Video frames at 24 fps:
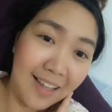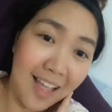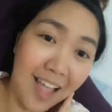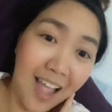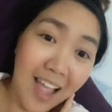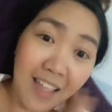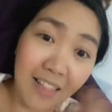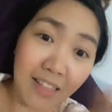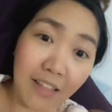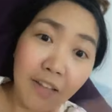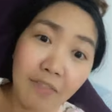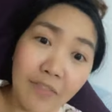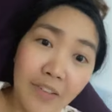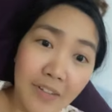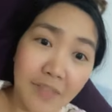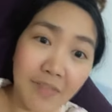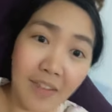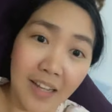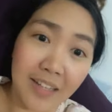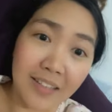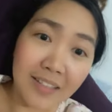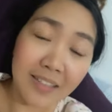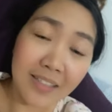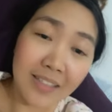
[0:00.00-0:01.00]
I love
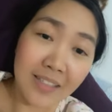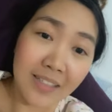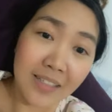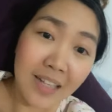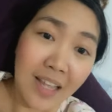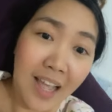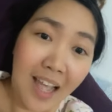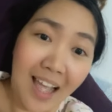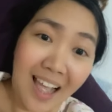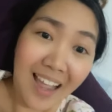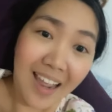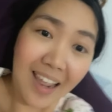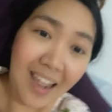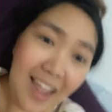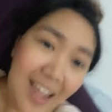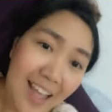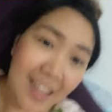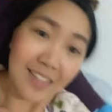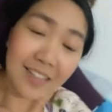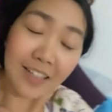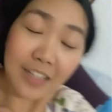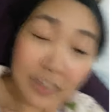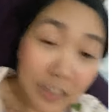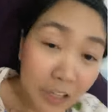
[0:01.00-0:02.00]
advices. I
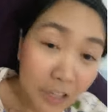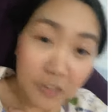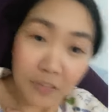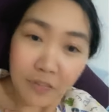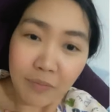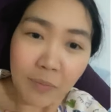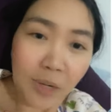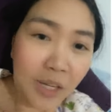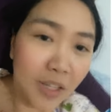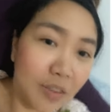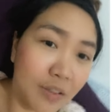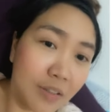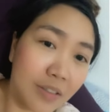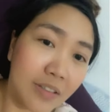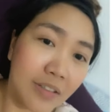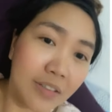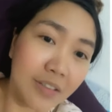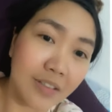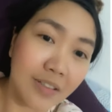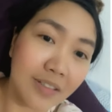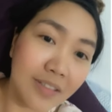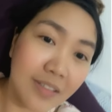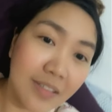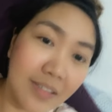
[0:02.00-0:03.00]
ask a lot of
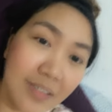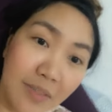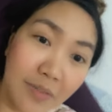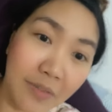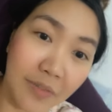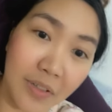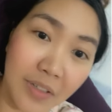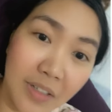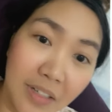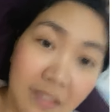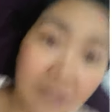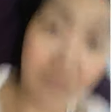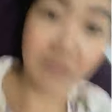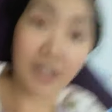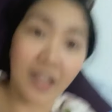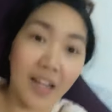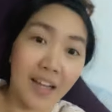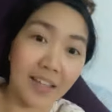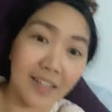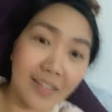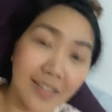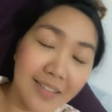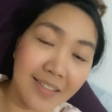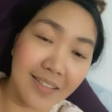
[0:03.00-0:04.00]
mothers for
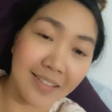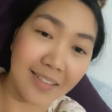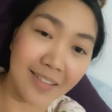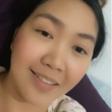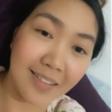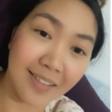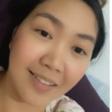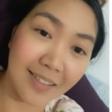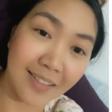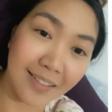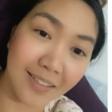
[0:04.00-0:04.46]
advice.